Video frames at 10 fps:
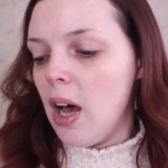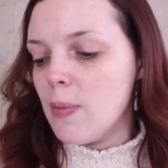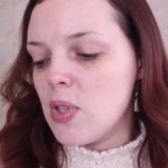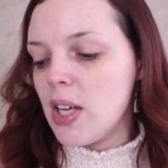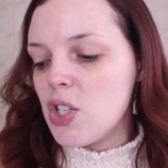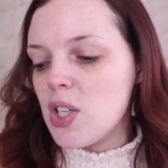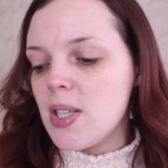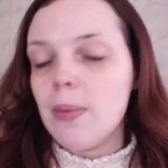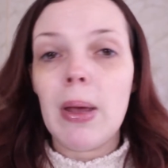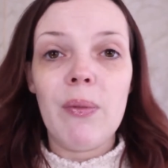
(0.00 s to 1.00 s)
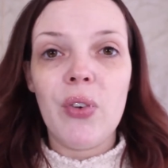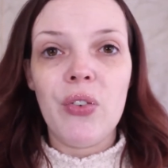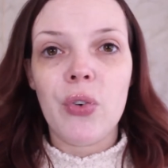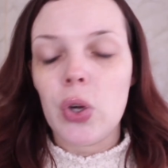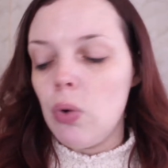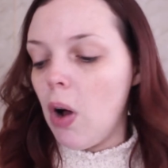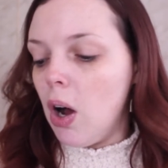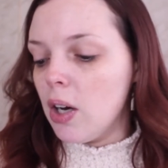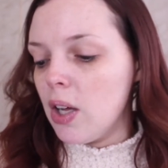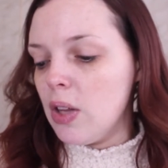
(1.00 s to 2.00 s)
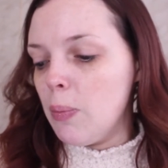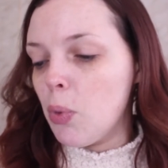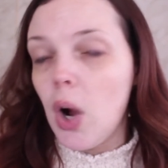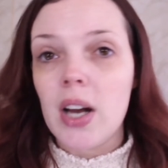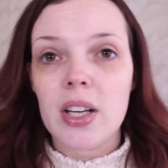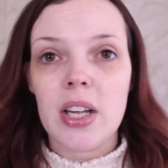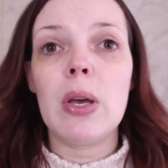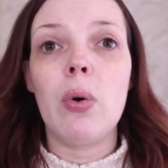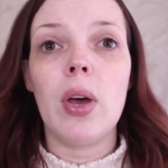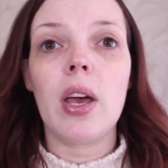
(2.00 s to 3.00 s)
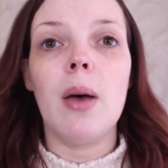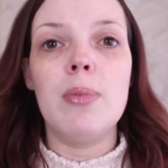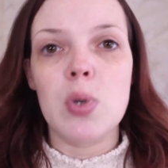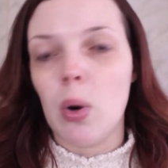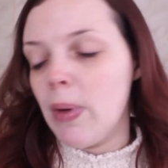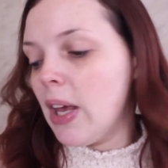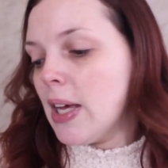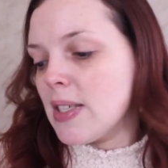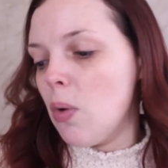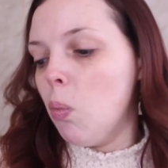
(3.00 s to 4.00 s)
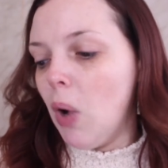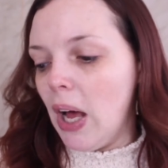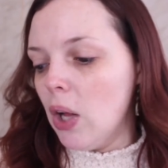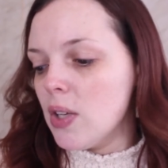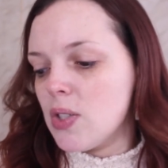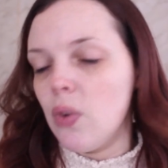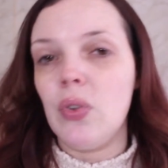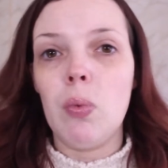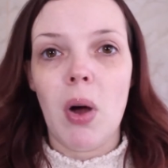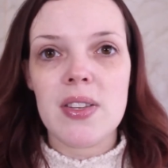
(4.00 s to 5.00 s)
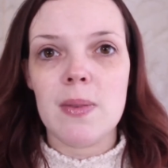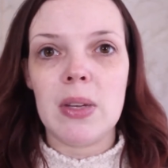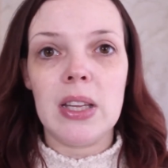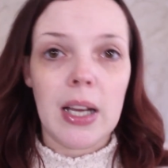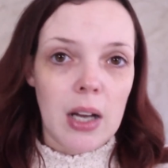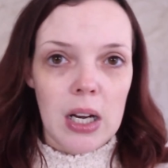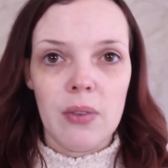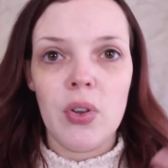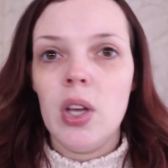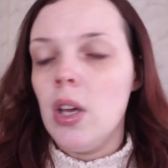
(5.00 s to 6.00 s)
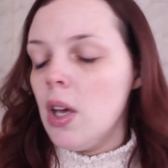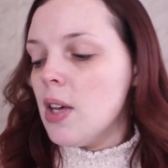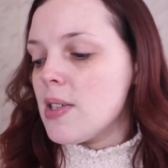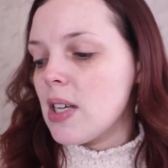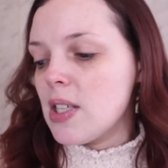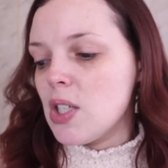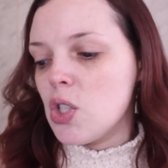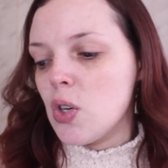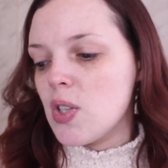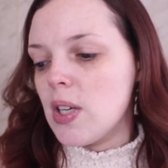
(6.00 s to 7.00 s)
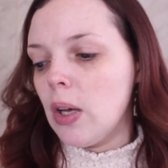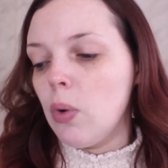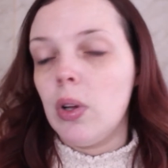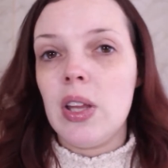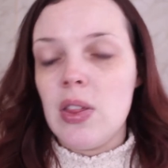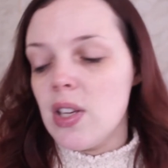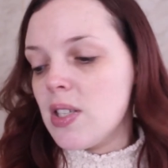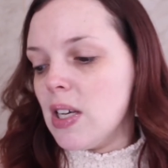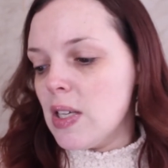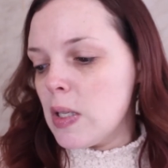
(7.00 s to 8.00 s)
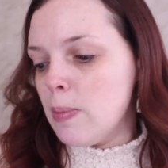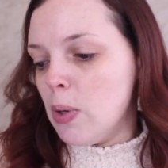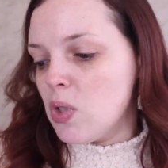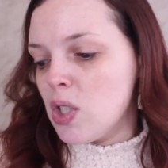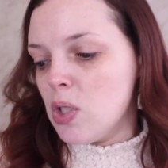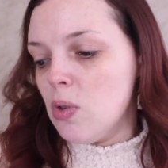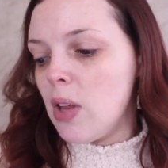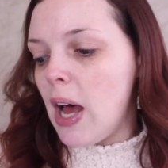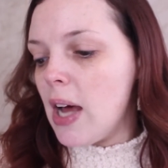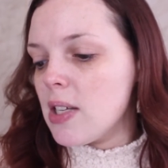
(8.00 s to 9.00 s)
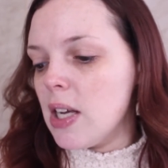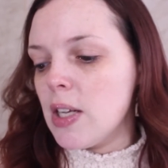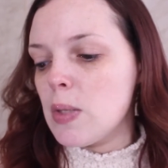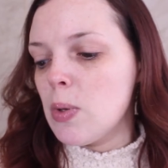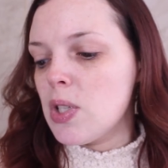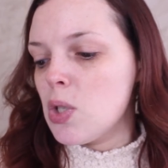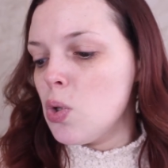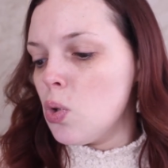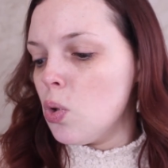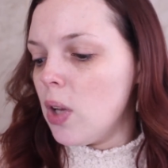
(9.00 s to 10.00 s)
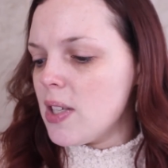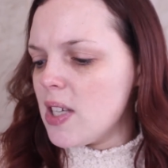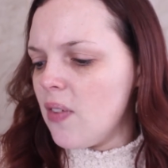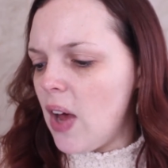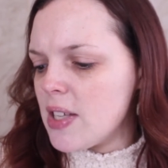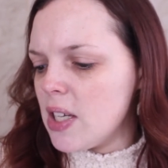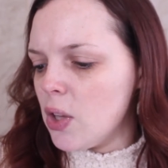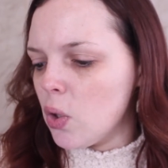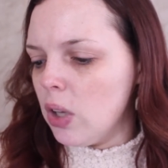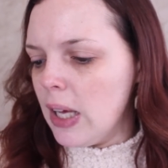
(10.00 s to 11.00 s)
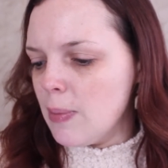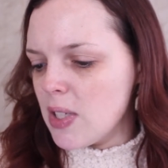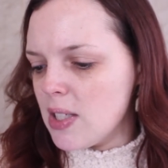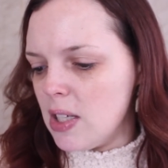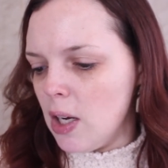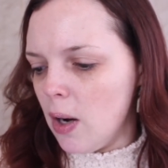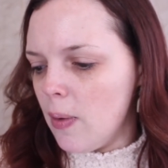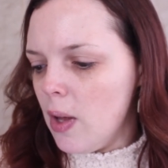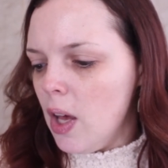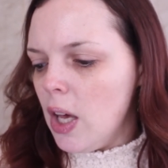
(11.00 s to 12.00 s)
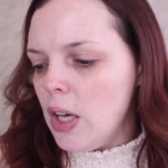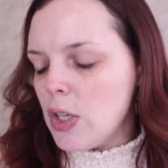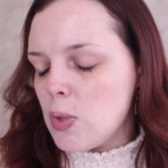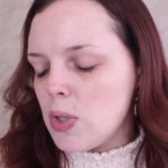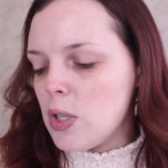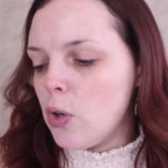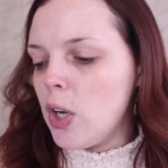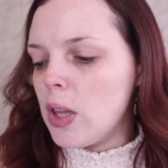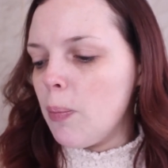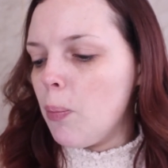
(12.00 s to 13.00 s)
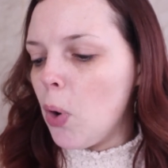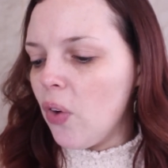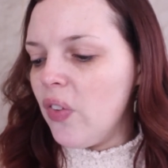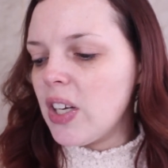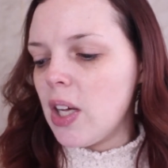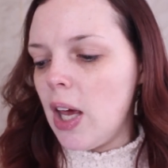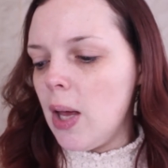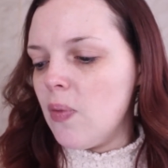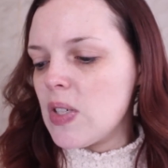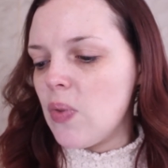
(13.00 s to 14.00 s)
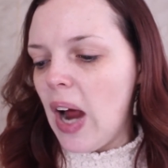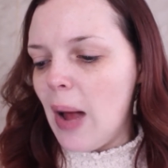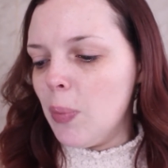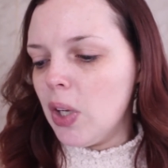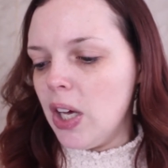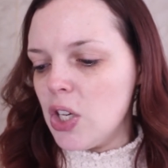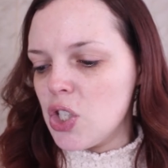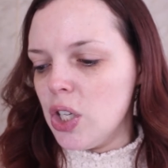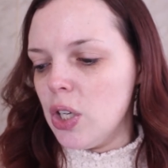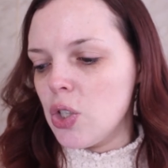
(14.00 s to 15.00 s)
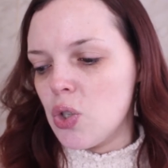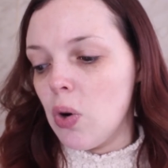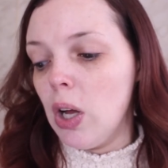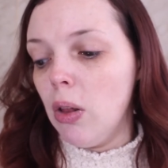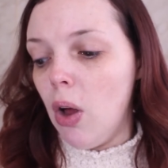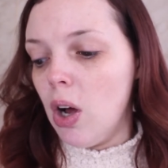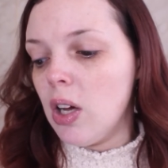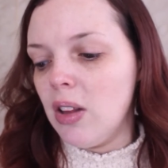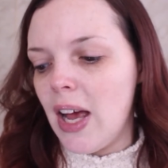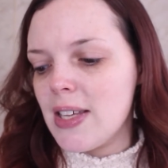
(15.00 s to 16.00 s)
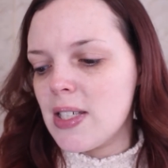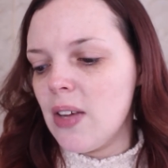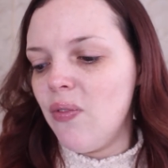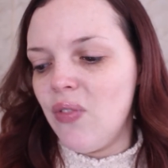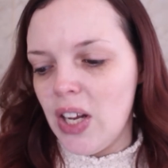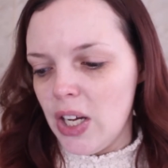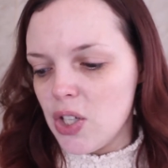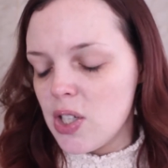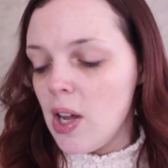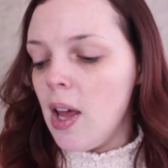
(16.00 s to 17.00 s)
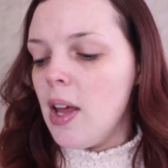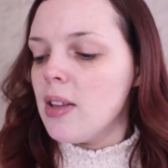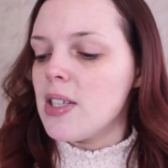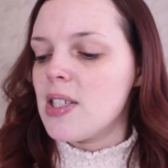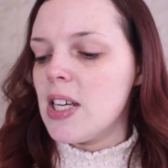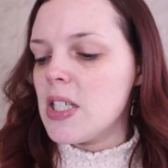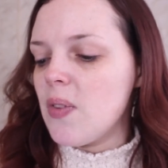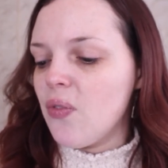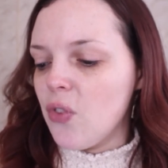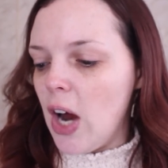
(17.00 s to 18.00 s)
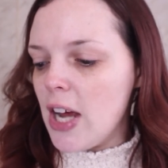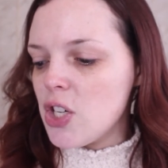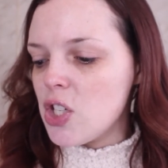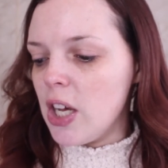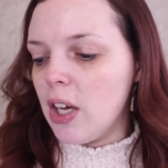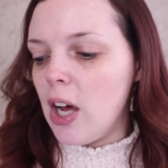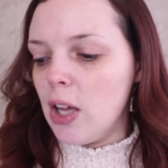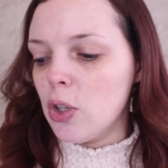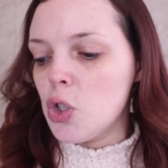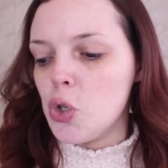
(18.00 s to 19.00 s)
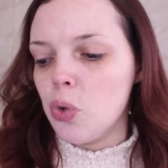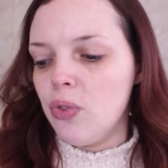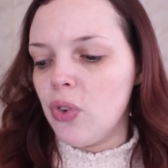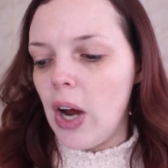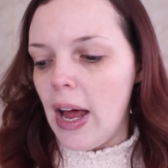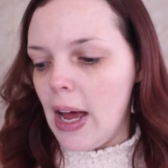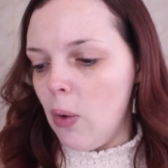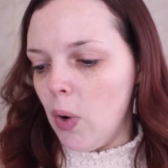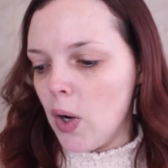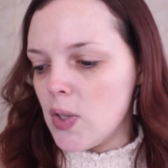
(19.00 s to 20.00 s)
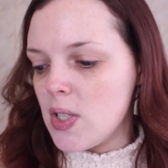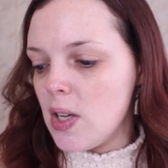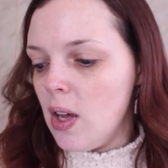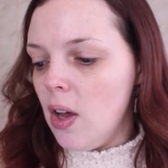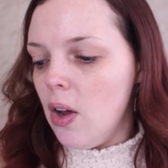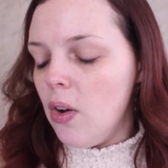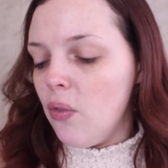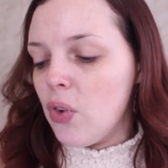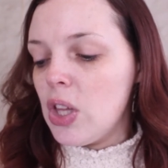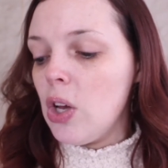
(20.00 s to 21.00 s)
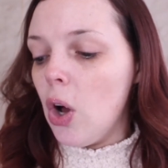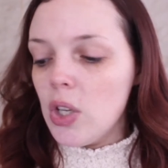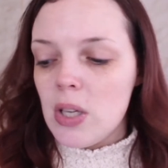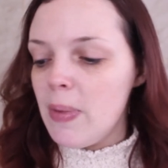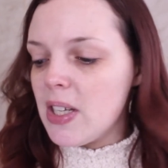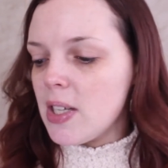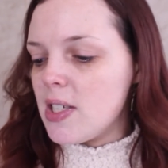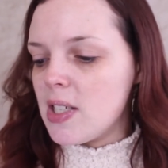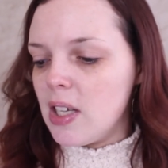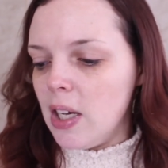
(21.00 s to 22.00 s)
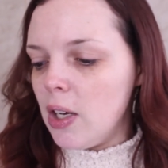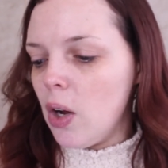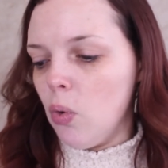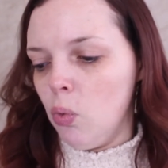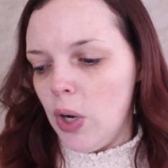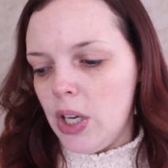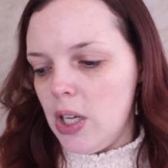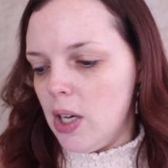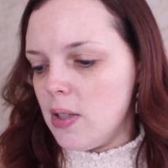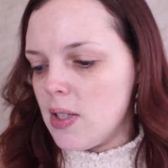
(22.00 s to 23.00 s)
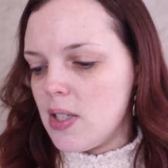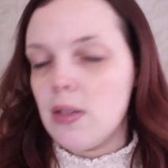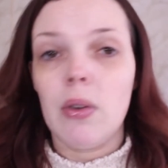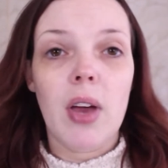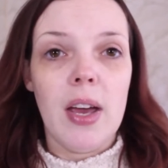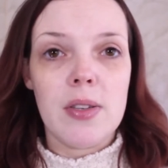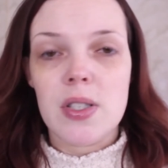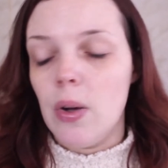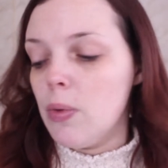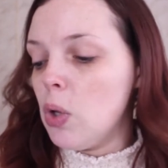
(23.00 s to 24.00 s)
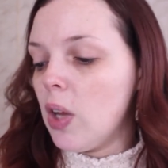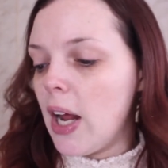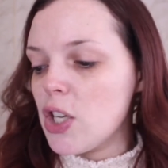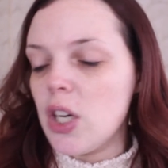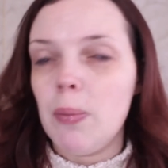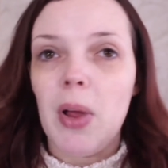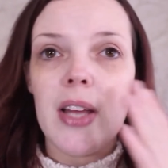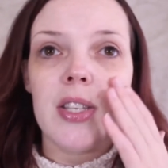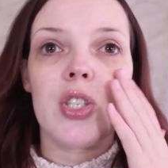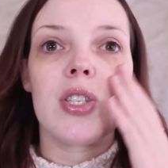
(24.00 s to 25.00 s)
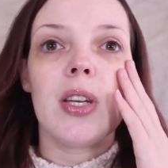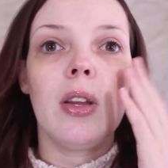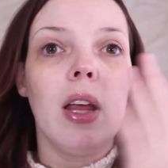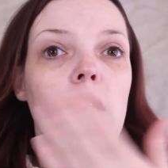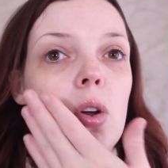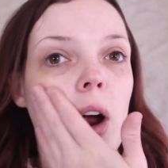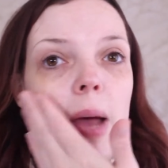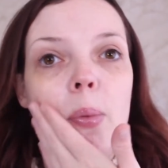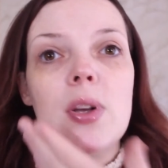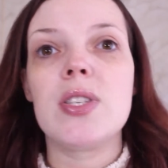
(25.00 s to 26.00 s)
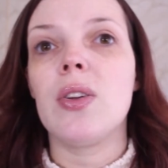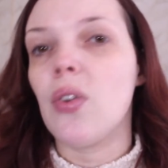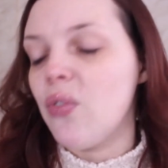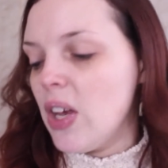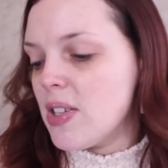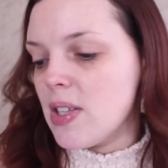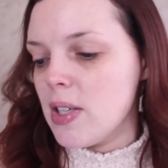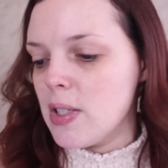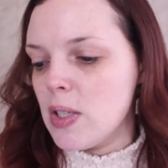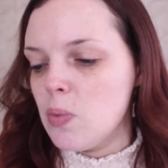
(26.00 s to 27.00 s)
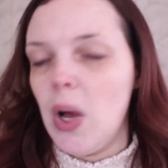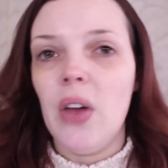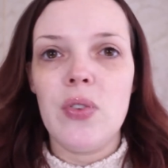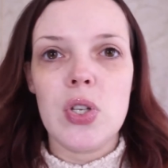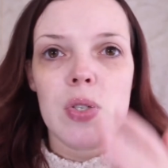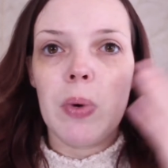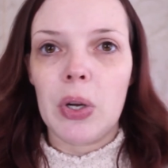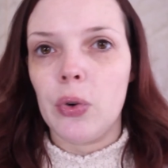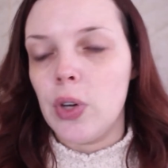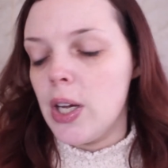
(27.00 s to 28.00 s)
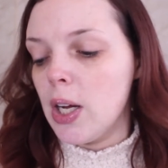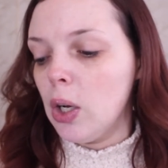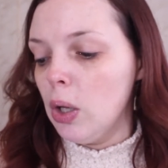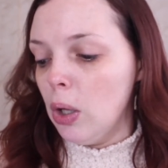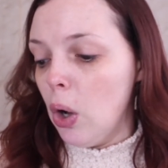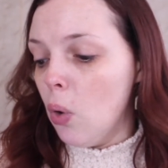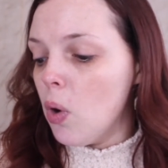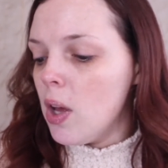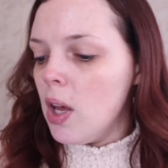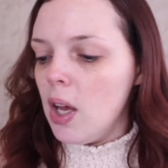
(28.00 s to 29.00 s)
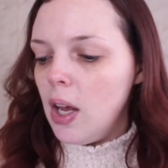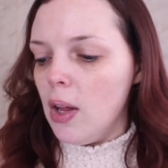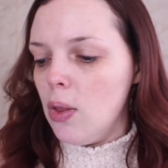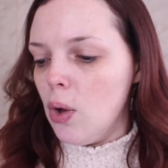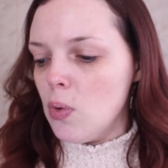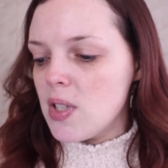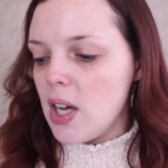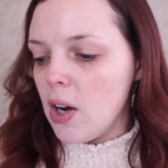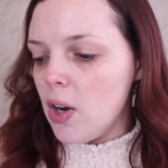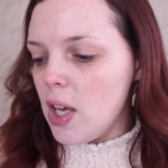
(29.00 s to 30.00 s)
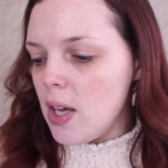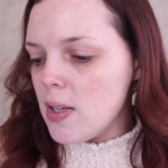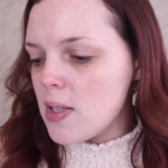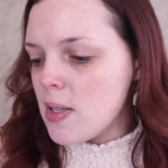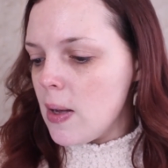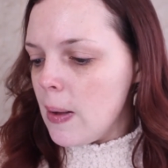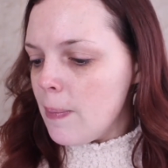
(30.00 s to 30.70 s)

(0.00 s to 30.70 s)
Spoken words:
So that's just some info for you on the product. It's quick absorbing as well, so if you want something that kind of sinks into your skin quickly, this is supposed to do that. And it's supposed to, let's see if it has any other claims. Let's see here. It's supposed to create the perfect canvas for application, ensure a long-lasting finish that stays fresh and color true for hours for the ultimate skin radiance. Okay, so you can actually apply this just on like your high points of your face, it says as well, if you just want to create a glow in those areas.